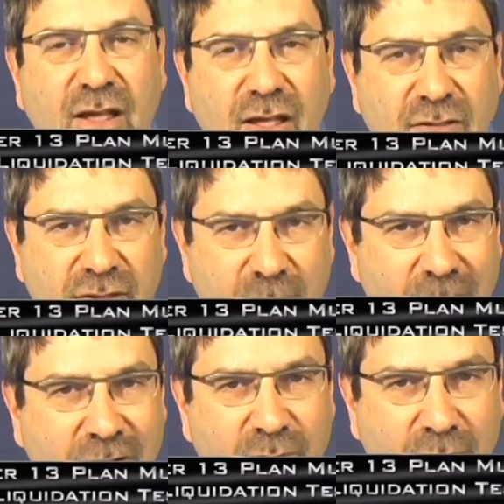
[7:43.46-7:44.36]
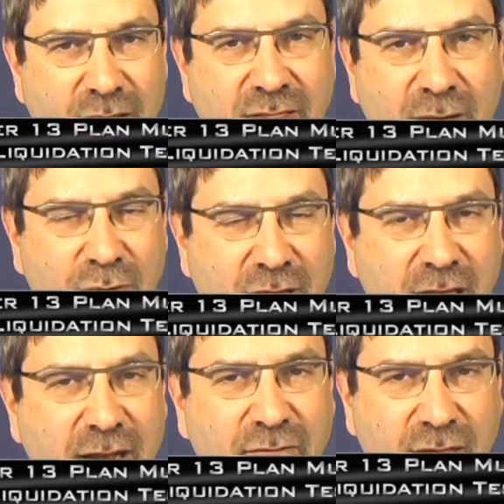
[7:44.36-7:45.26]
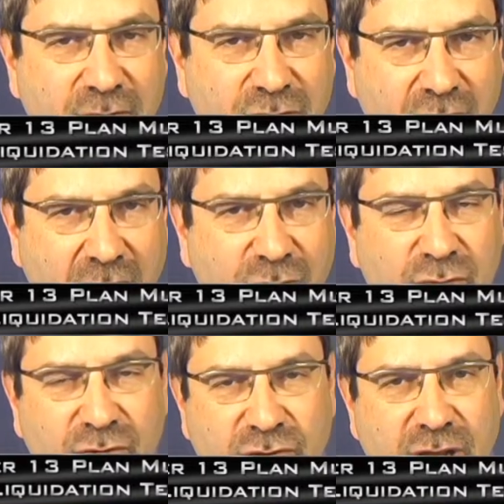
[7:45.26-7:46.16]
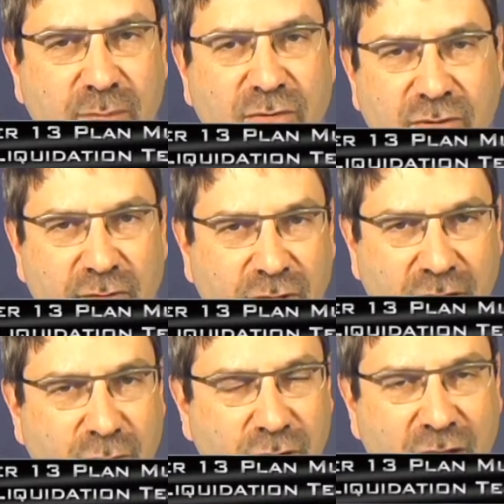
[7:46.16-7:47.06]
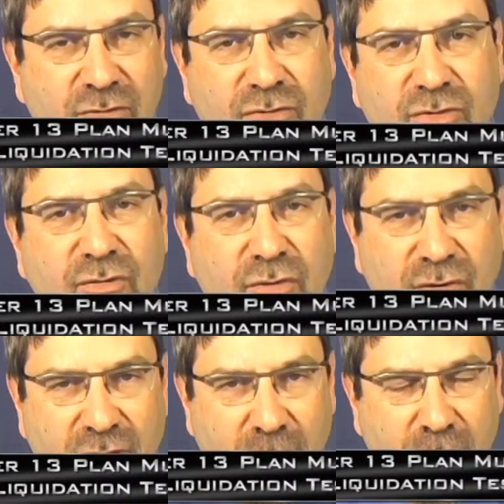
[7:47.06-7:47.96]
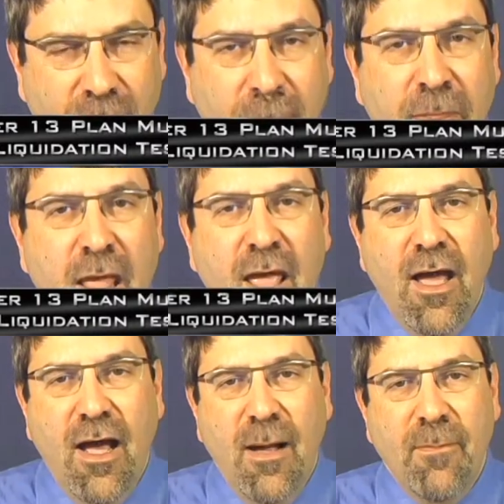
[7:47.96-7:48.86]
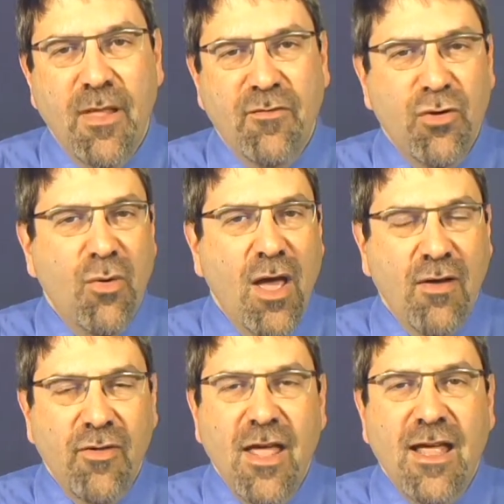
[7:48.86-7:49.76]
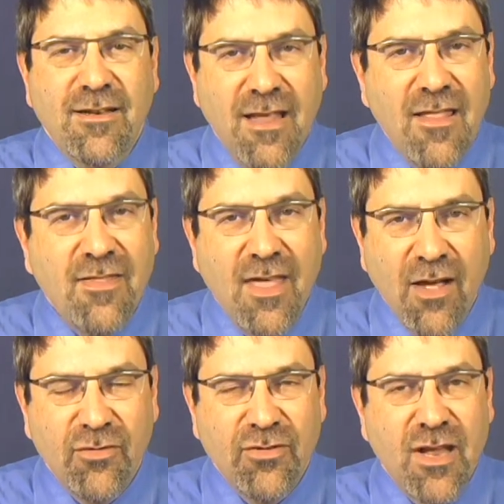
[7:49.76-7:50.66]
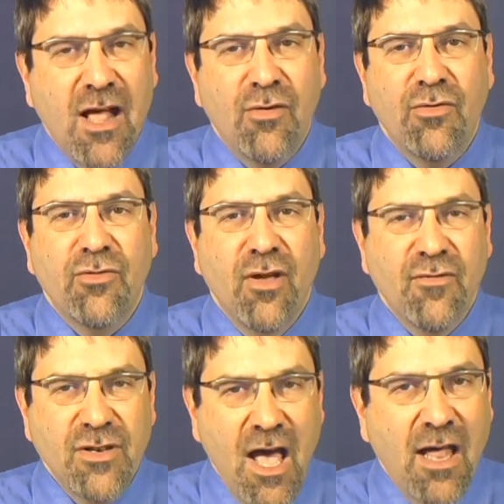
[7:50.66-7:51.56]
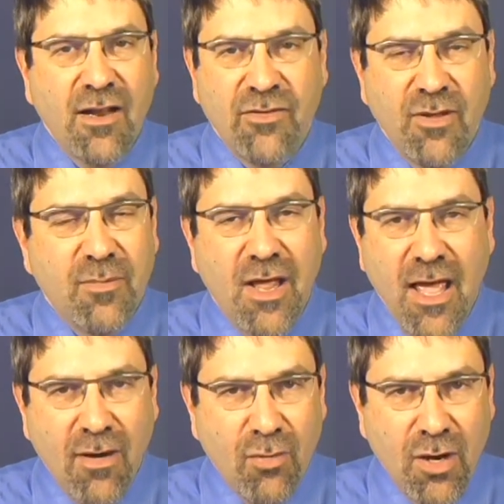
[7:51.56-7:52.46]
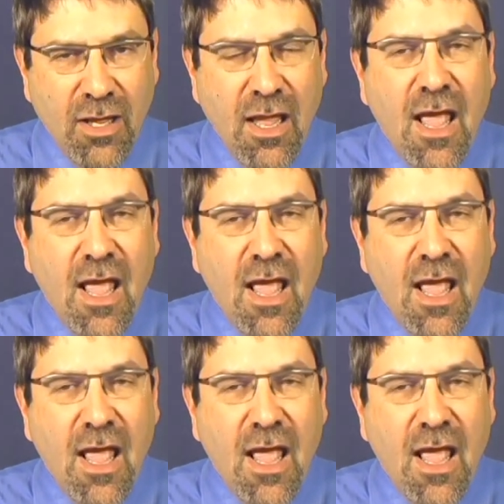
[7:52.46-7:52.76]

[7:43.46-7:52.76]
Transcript: the amount of money they would get if, if the case was a Chapter 7 liquidation. So, for example, um, if you have $10,000 of non exempt equity,